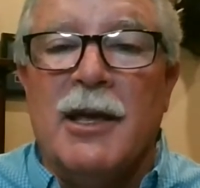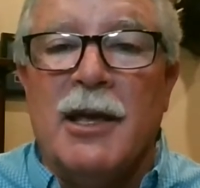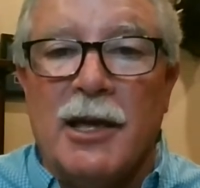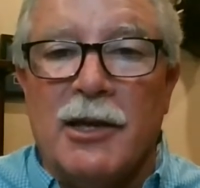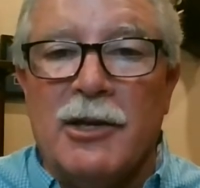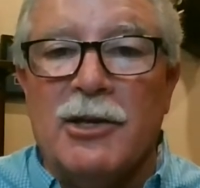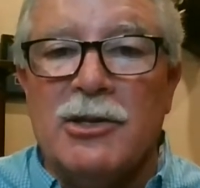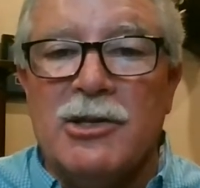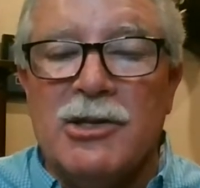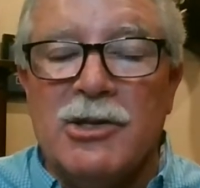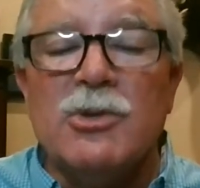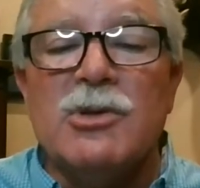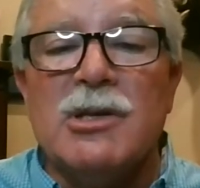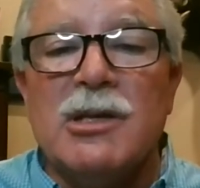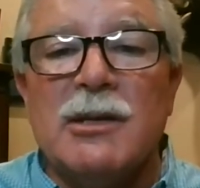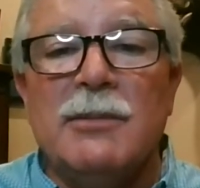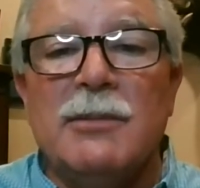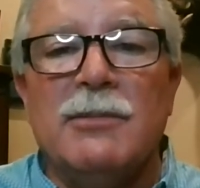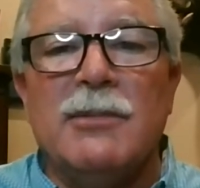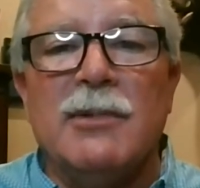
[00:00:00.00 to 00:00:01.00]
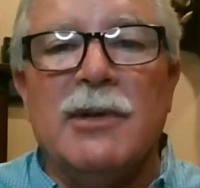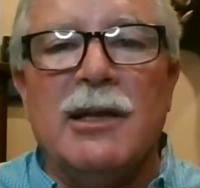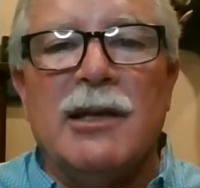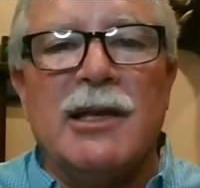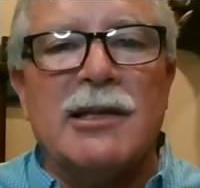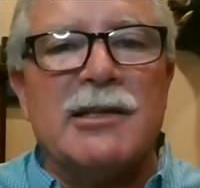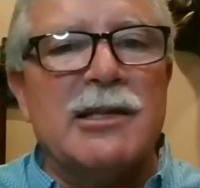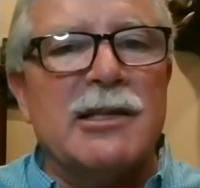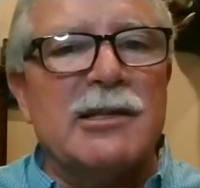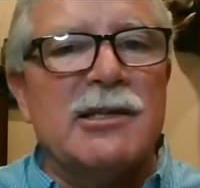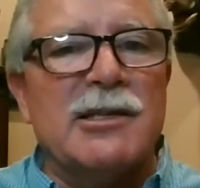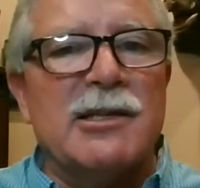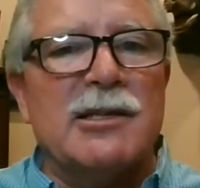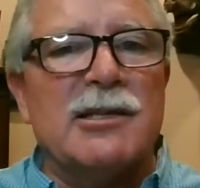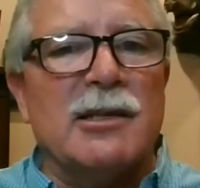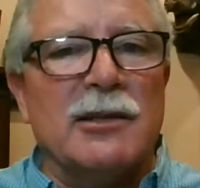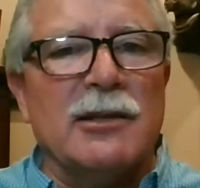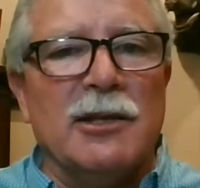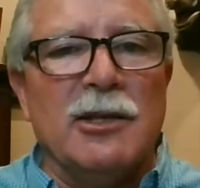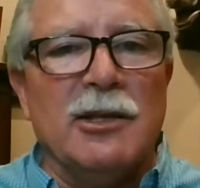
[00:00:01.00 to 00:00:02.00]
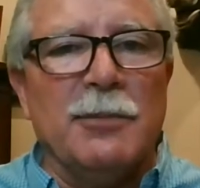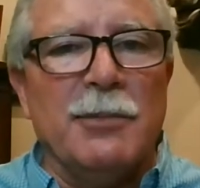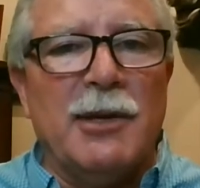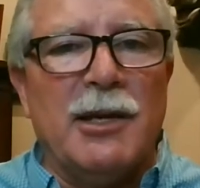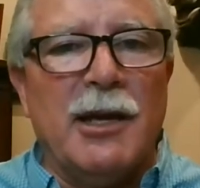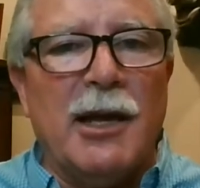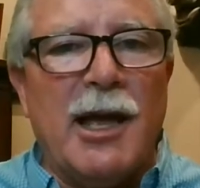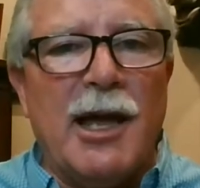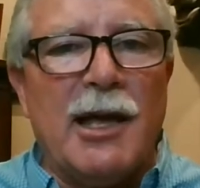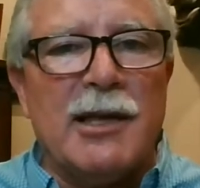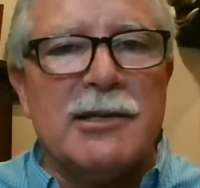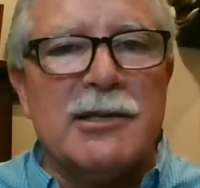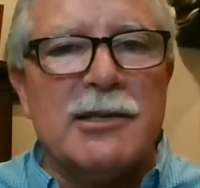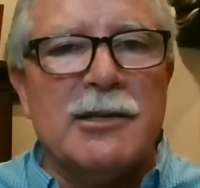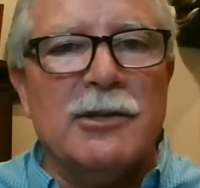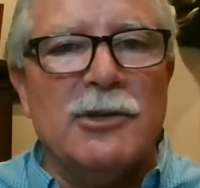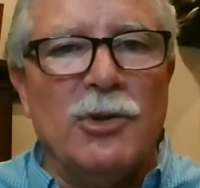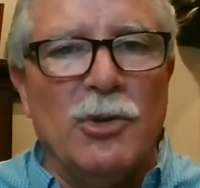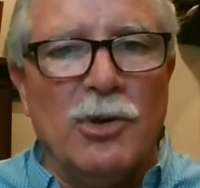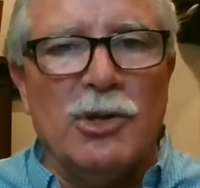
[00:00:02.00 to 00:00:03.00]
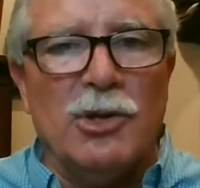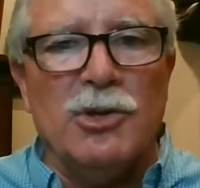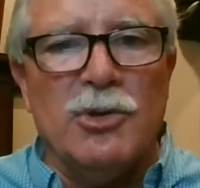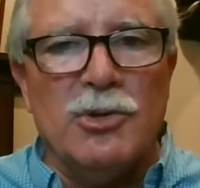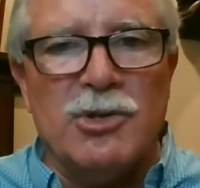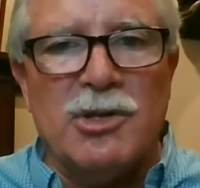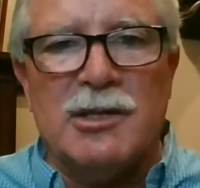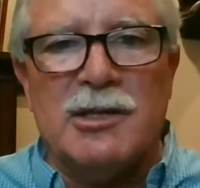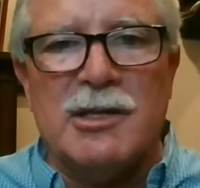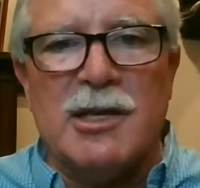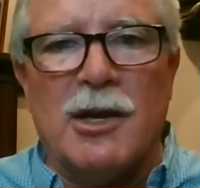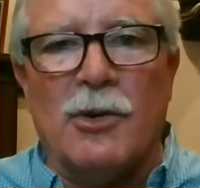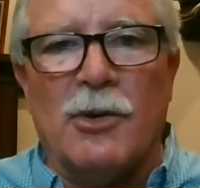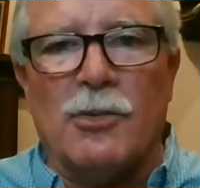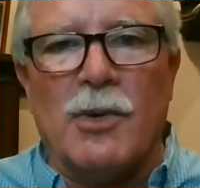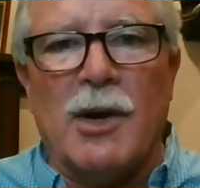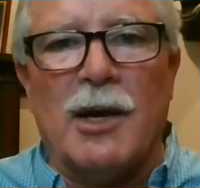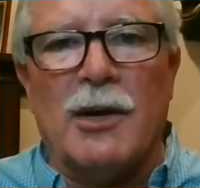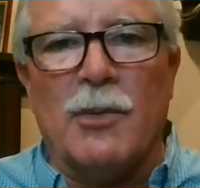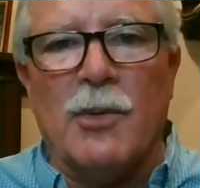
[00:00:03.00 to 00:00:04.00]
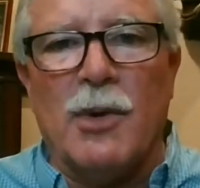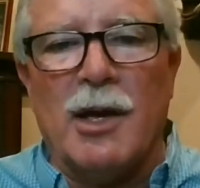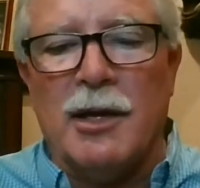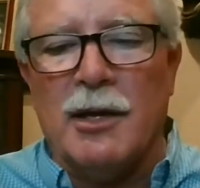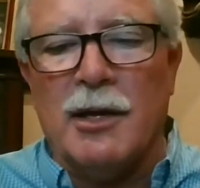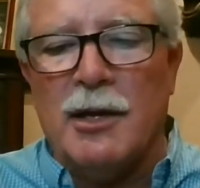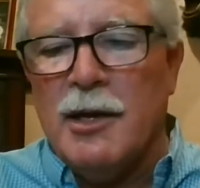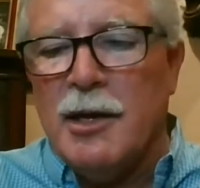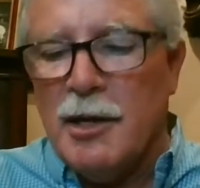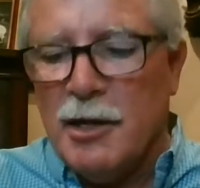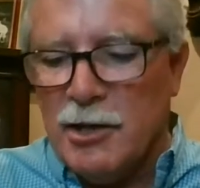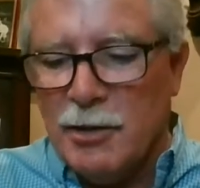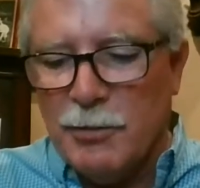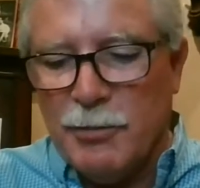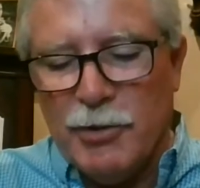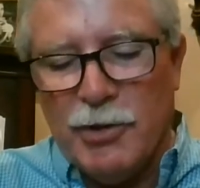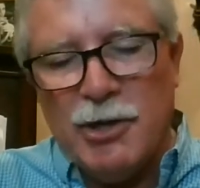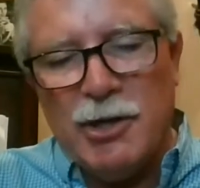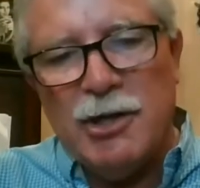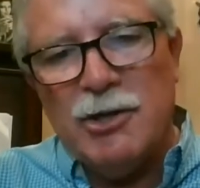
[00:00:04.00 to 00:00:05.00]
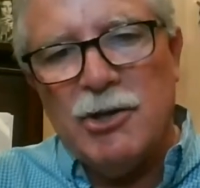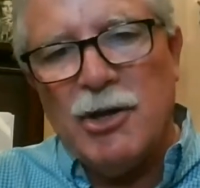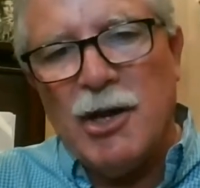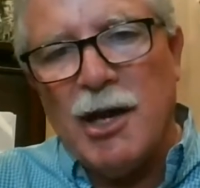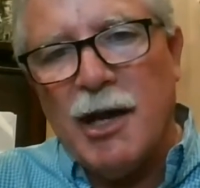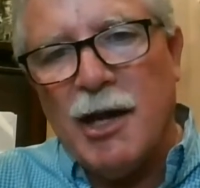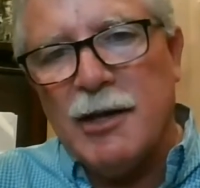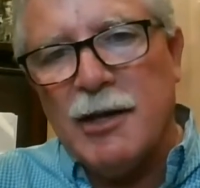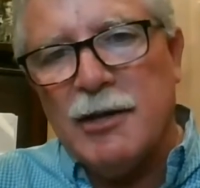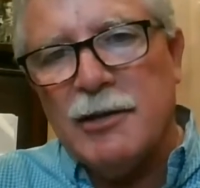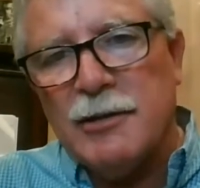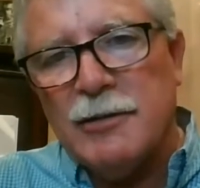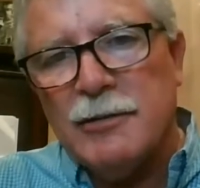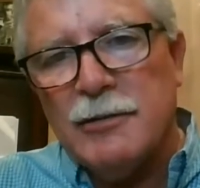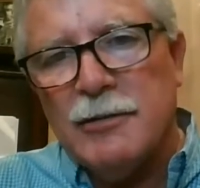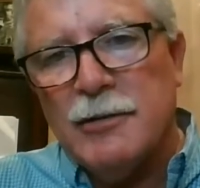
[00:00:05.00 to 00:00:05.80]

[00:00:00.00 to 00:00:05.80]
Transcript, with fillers: and it's usually unless it's just a little bit of gas you can usually tell right away you put it in your hand